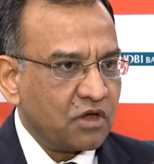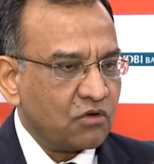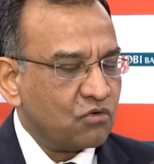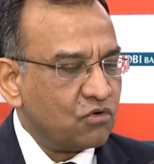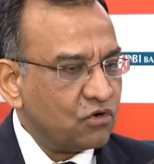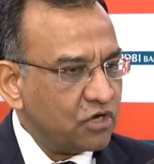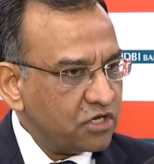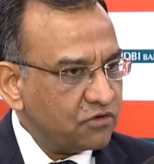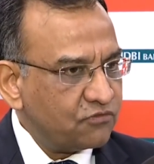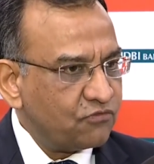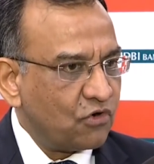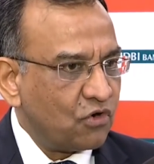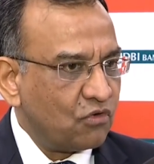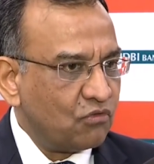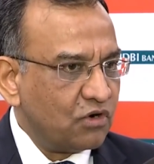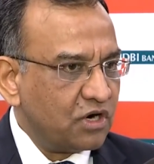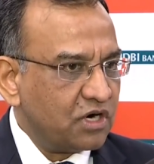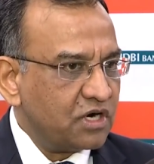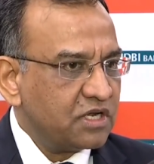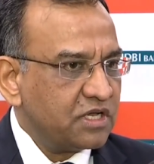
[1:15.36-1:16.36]
now going
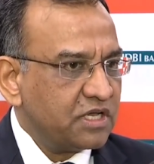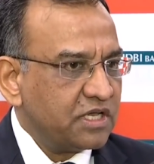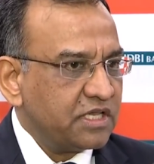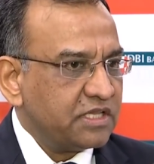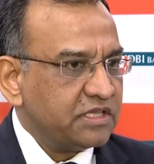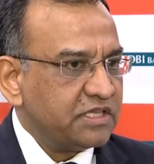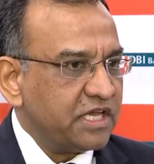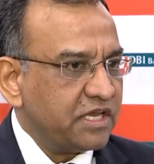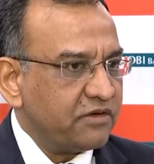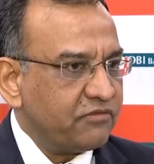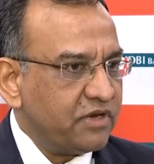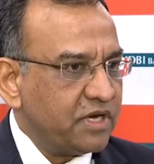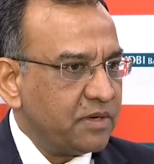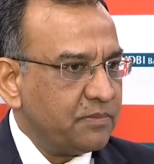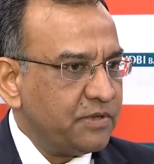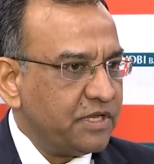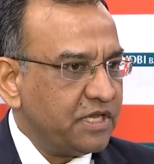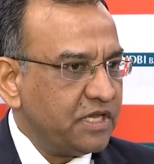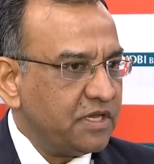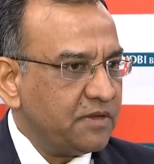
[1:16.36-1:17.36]
forward there
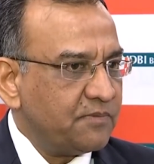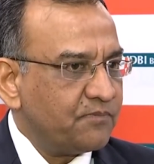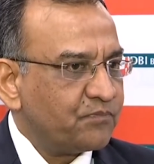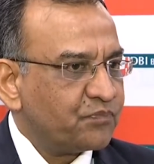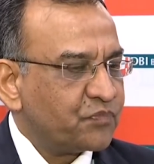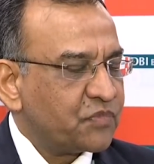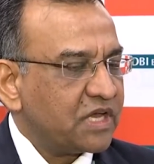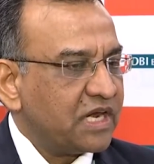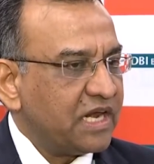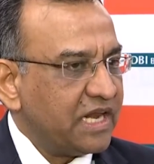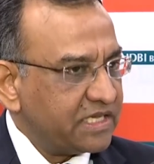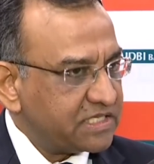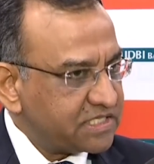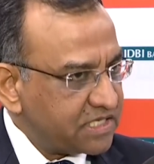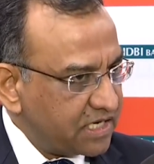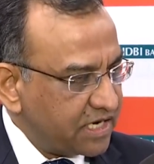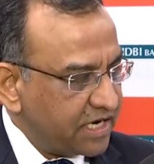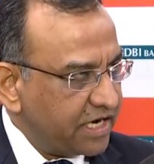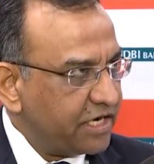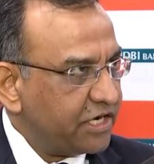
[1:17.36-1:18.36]
will be
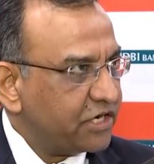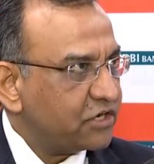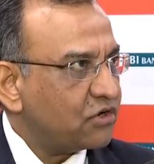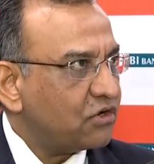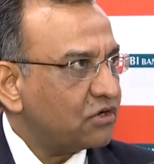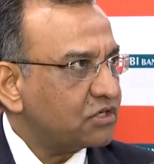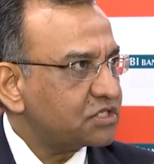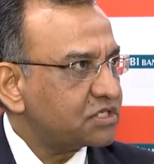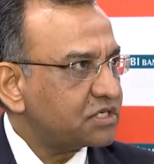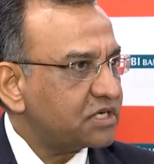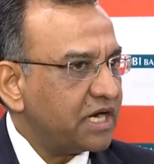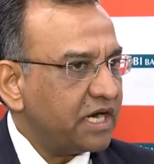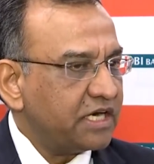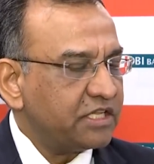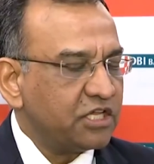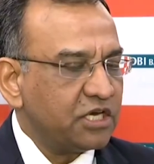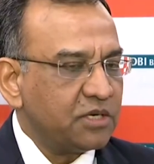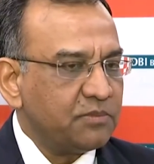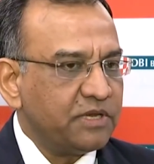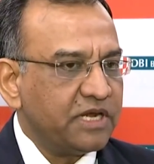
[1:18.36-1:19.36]
lesser credit cost
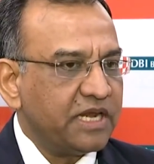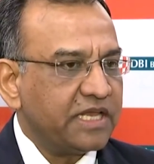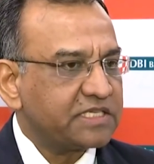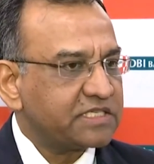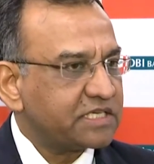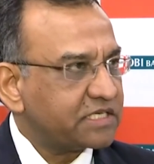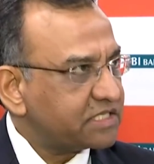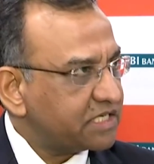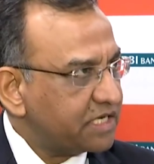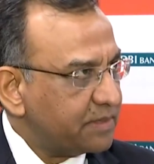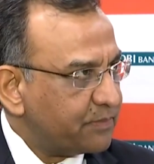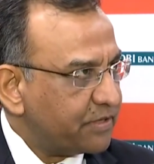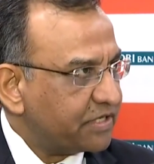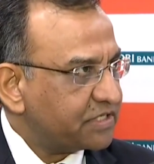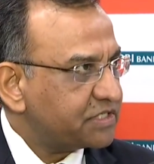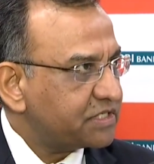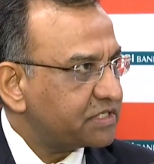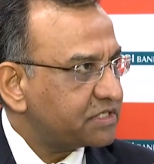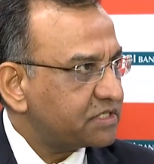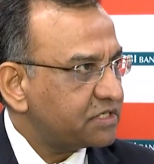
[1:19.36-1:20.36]
and there will be lesser
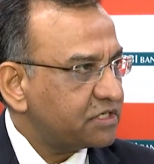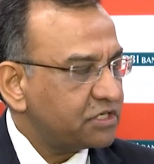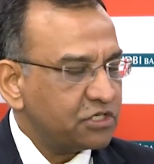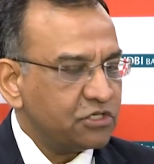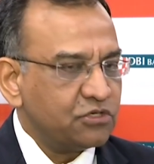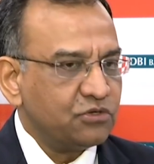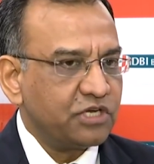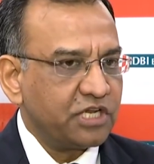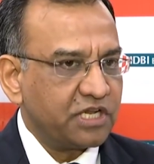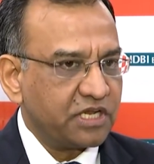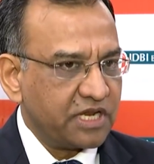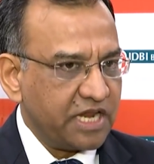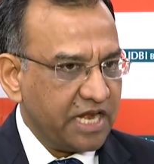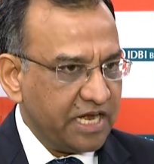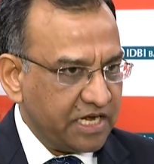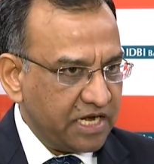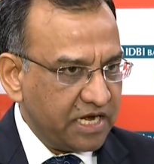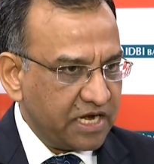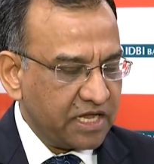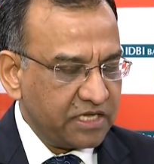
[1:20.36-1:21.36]
slippages during
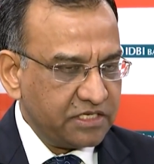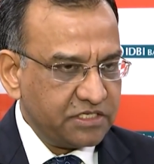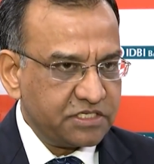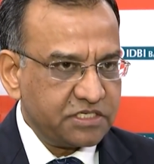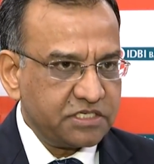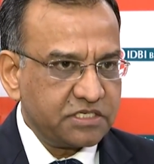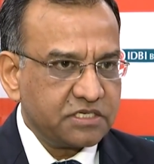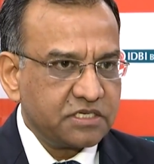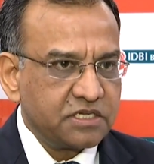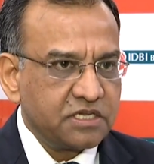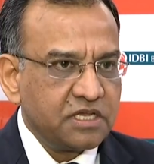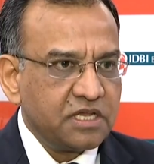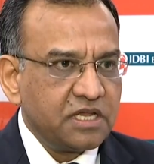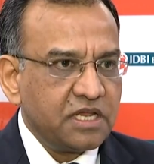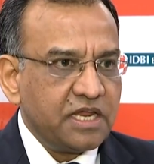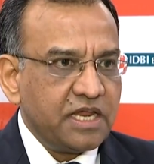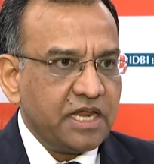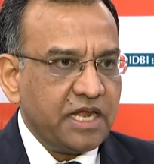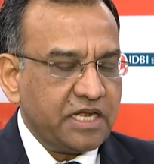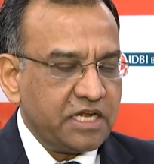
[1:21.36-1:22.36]
18-19
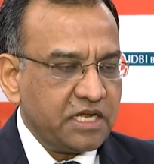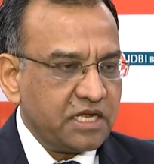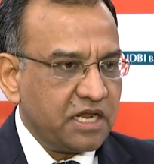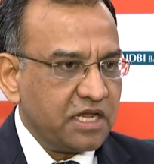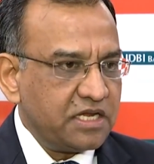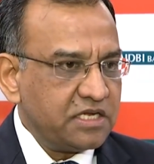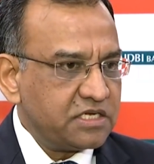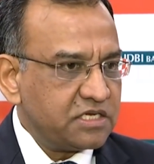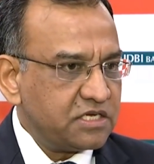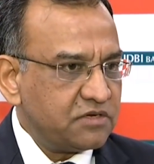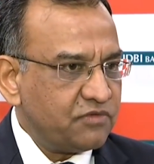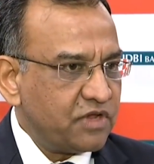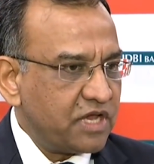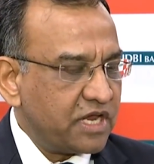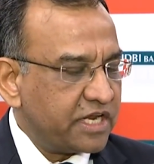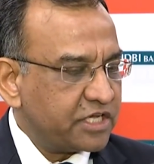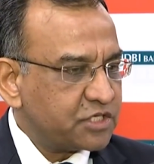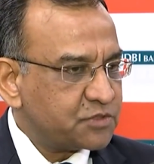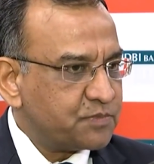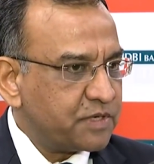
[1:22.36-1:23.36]
18-19
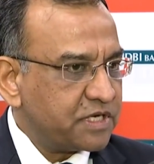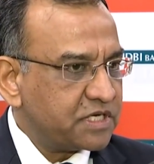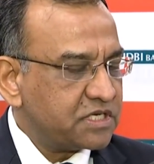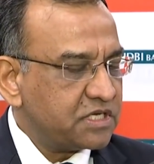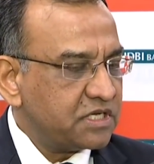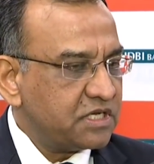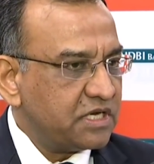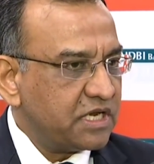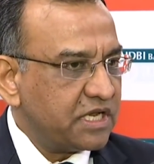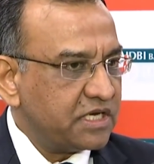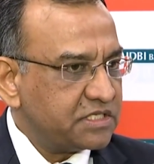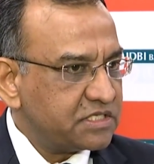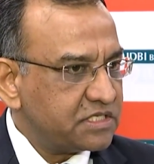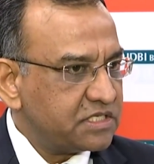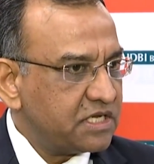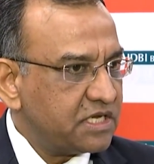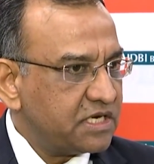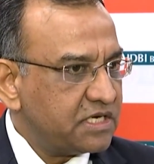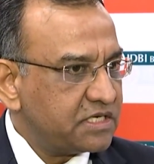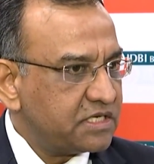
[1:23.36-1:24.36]
we are expecting in
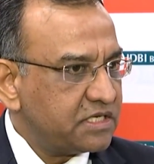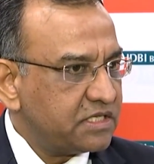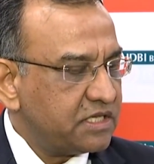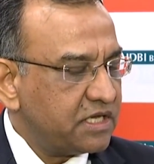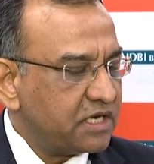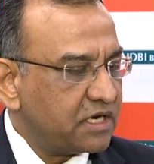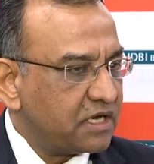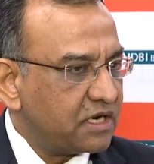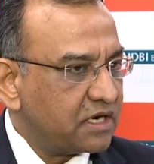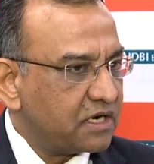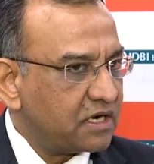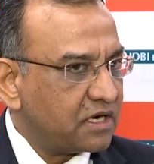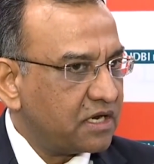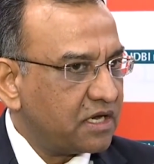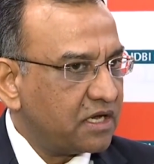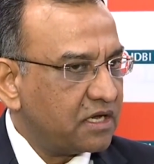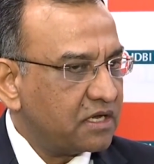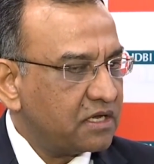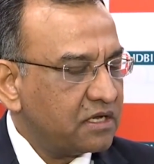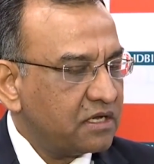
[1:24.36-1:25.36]
nclt there are
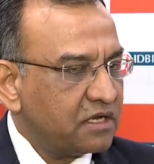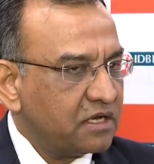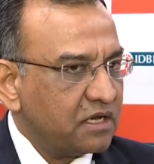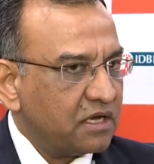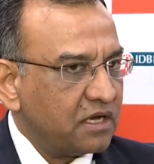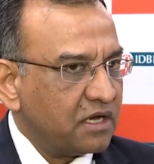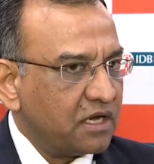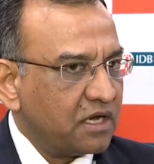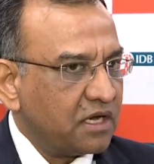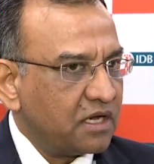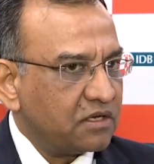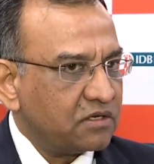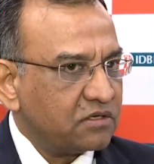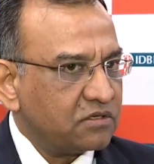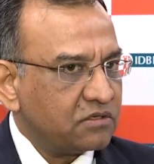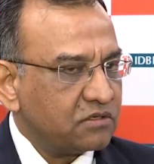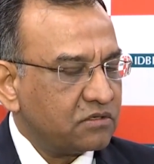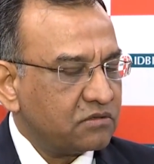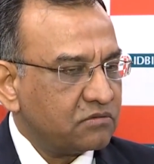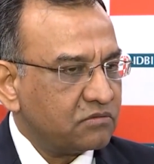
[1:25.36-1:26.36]
uh,
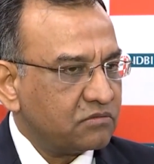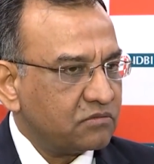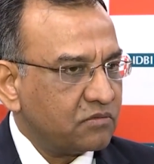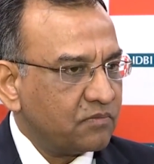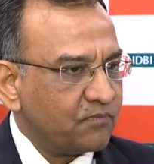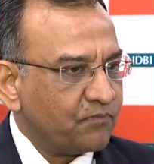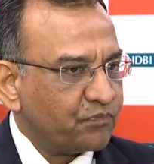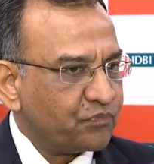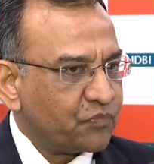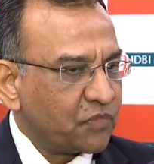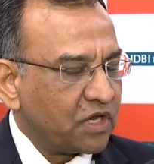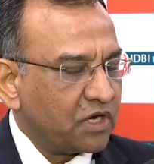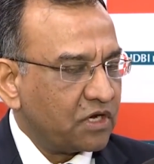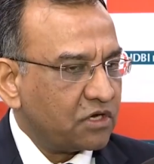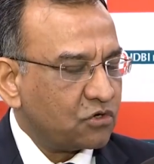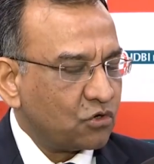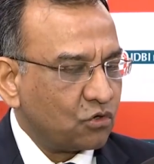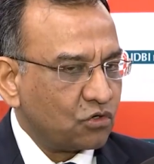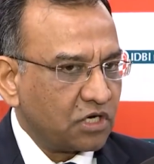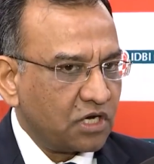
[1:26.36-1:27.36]

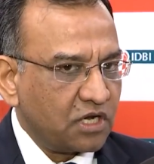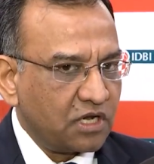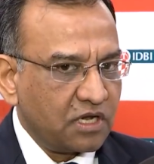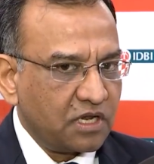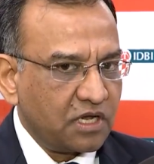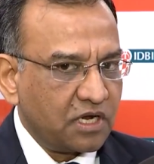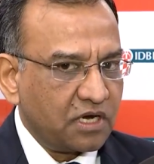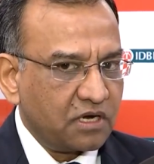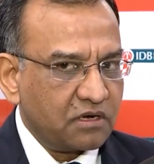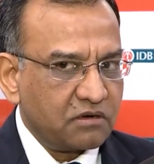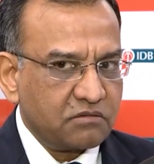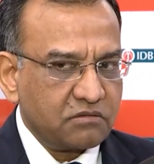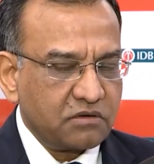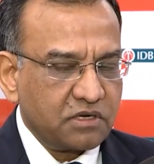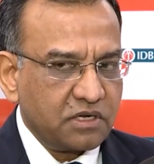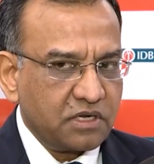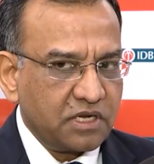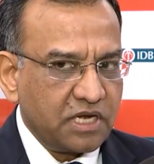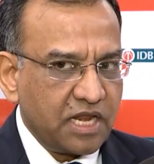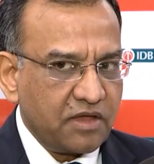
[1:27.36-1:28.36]
uh, total uh,
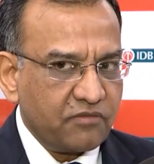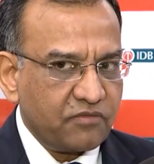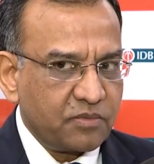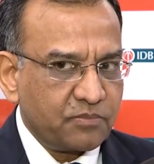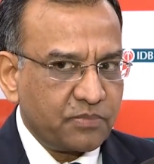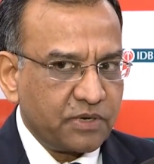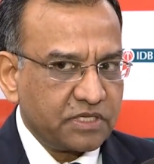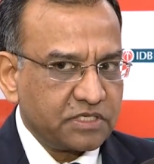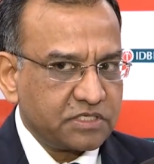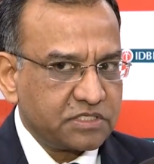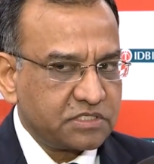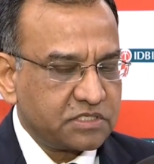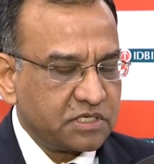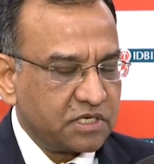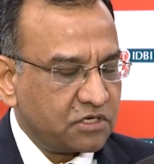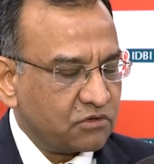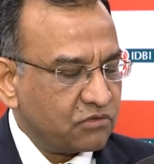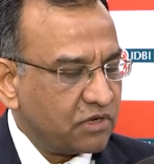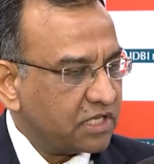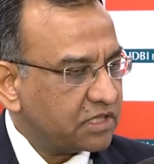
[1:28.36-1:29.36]
11 plus
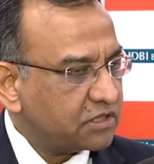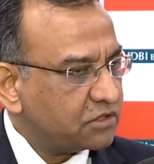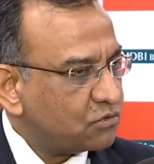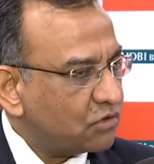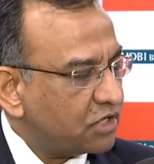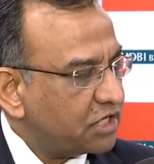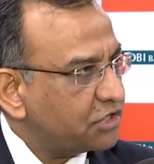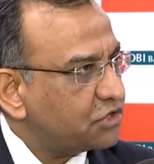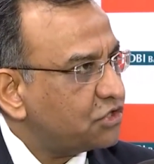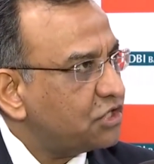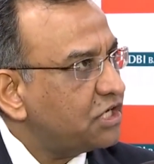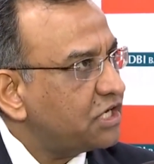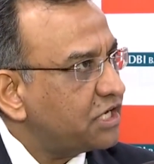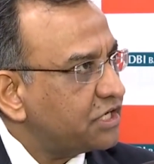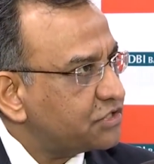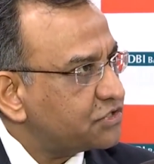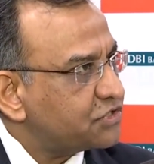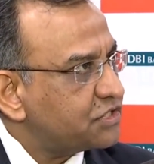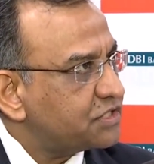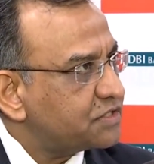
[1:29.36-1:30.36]
uh, 12 23
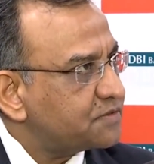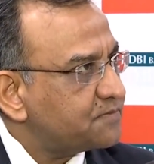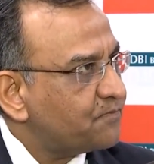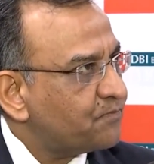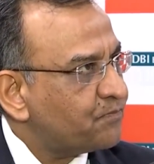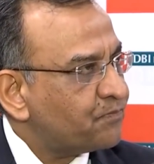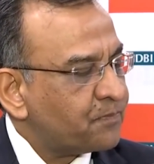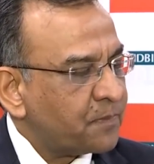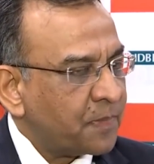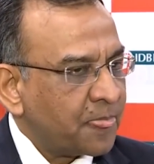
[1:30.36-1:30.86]
cases